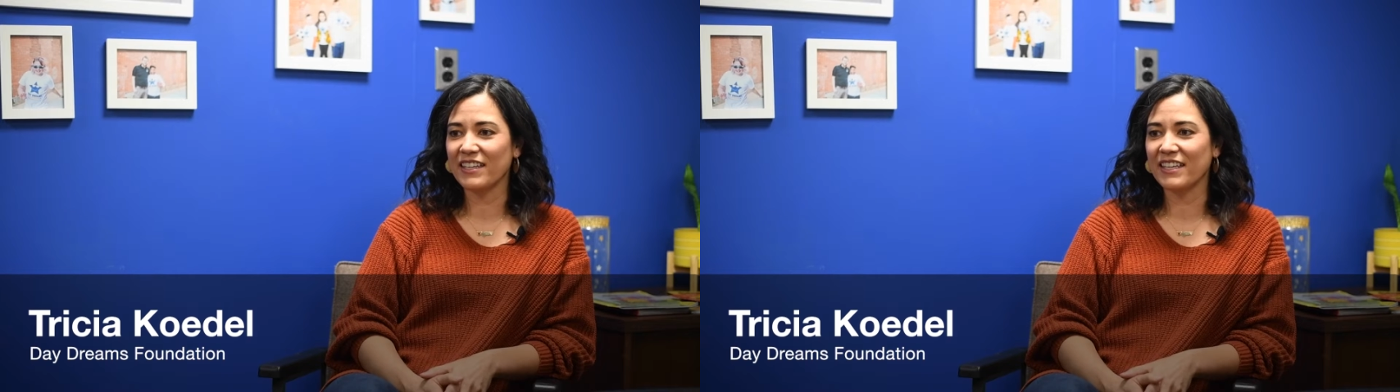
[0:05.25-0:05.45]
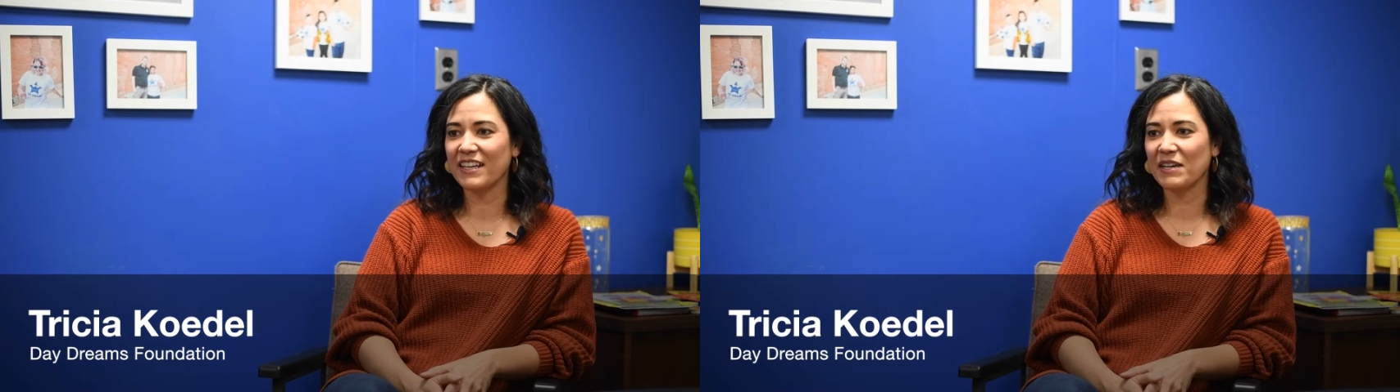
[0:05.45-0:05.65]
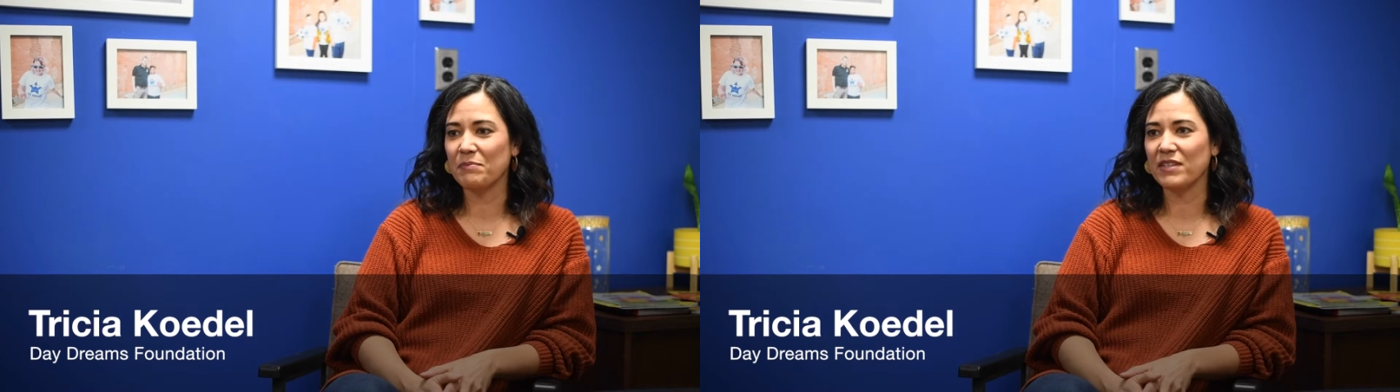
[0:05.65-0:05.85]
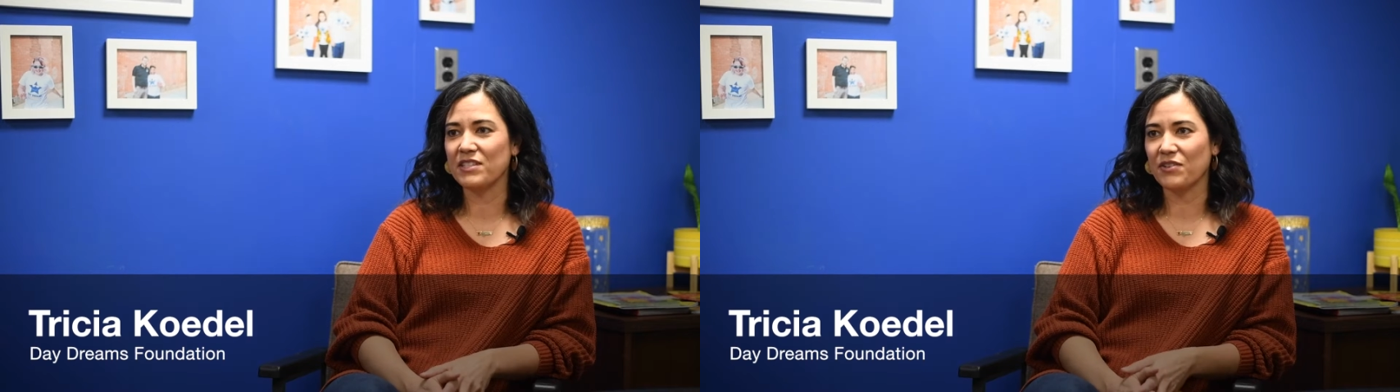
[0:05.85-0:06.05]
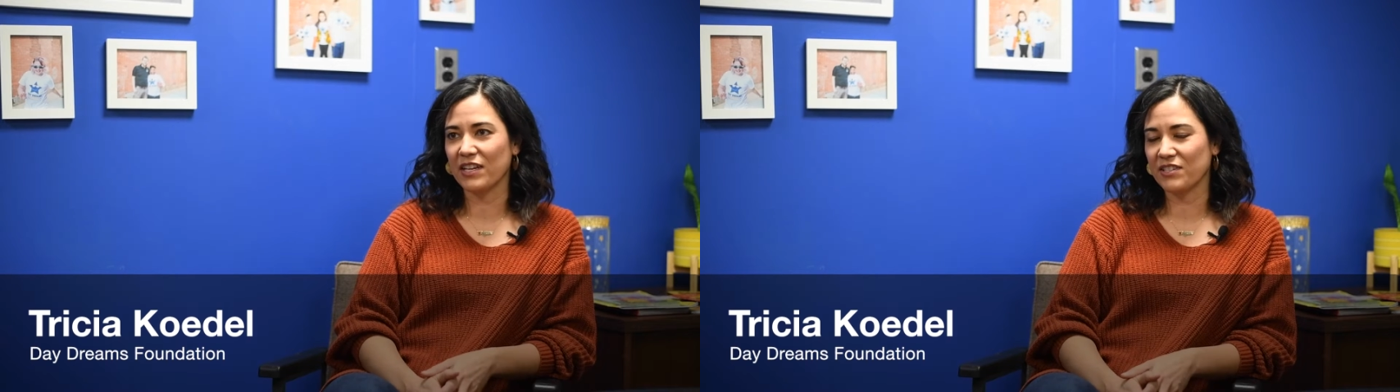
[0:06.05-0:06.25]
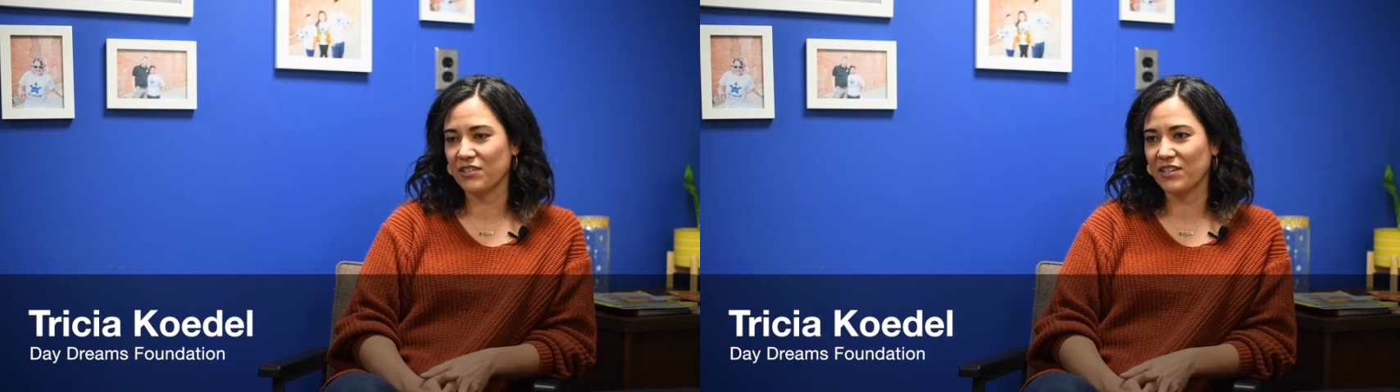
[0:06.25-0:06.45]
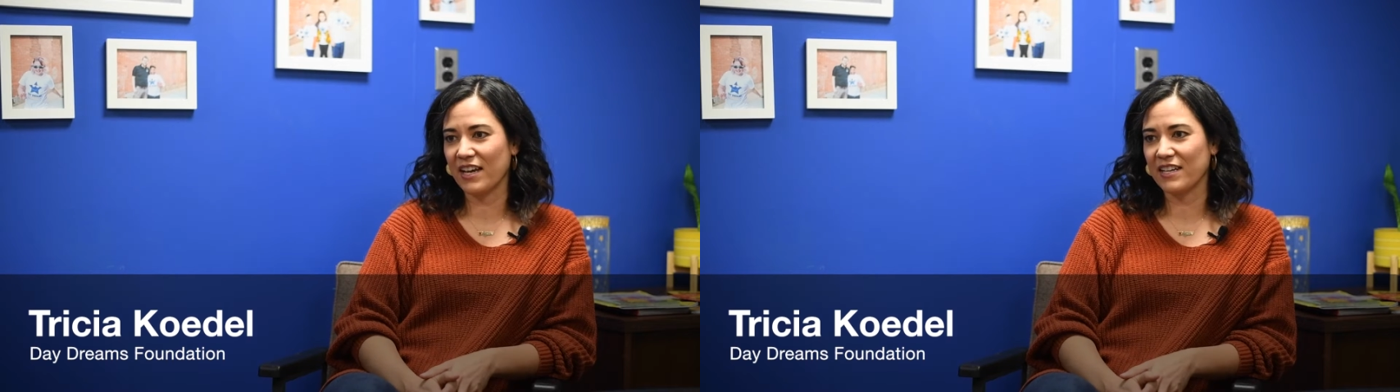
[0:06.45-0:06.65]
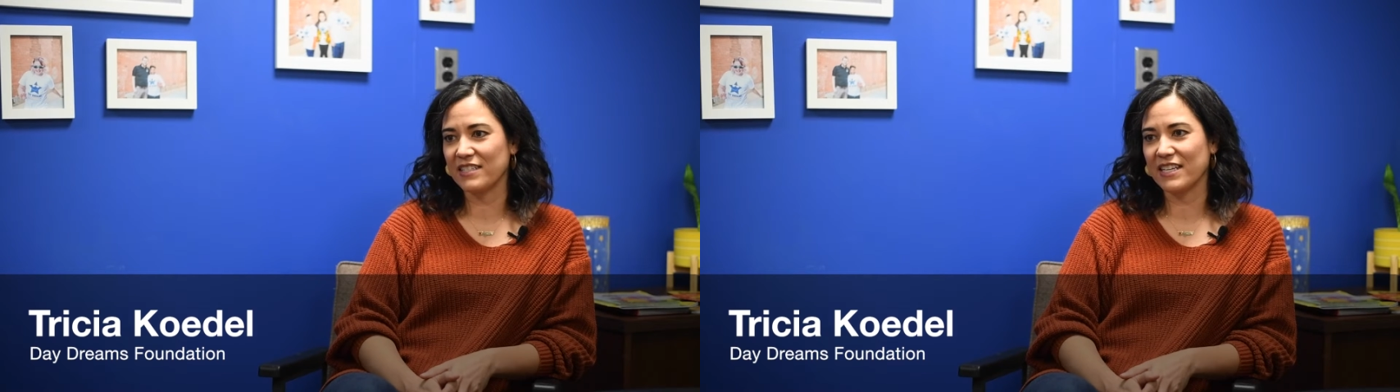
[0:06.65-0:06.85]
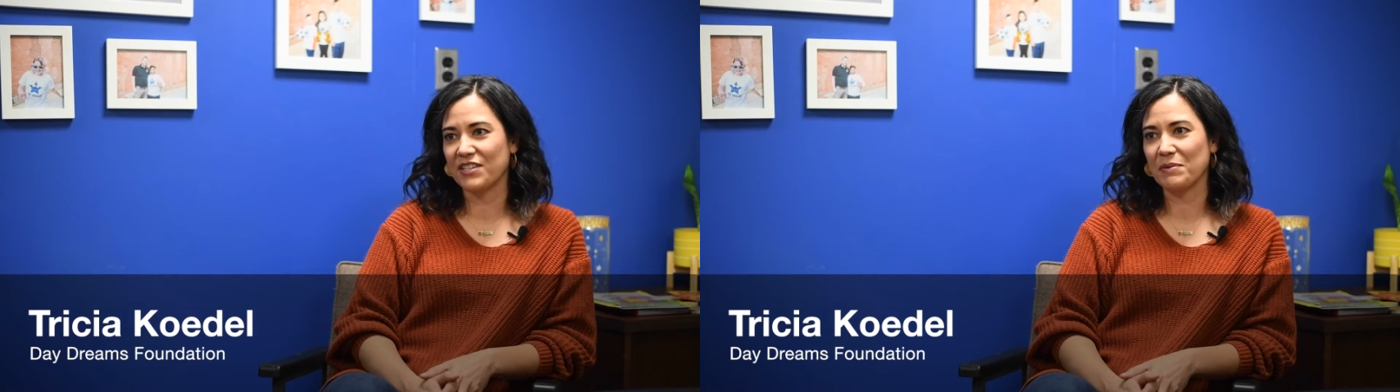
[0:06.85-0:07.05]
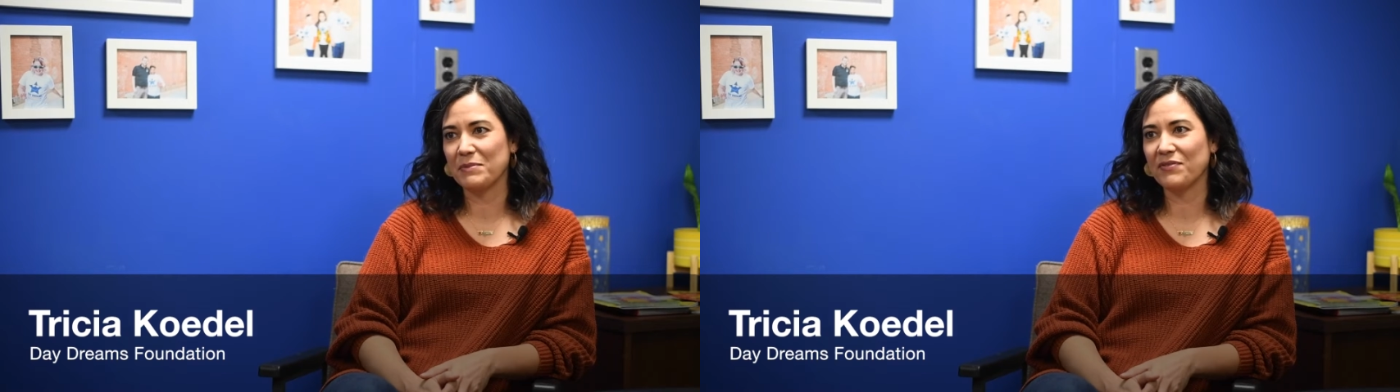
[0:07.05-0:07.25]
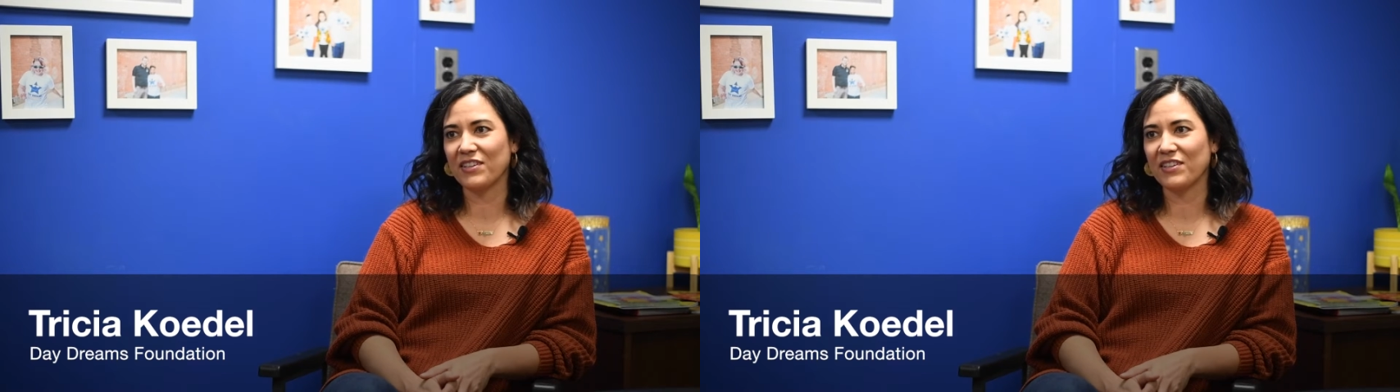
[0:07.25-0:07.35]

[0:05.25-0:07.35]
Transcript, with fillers: and I'm the director at Daydreams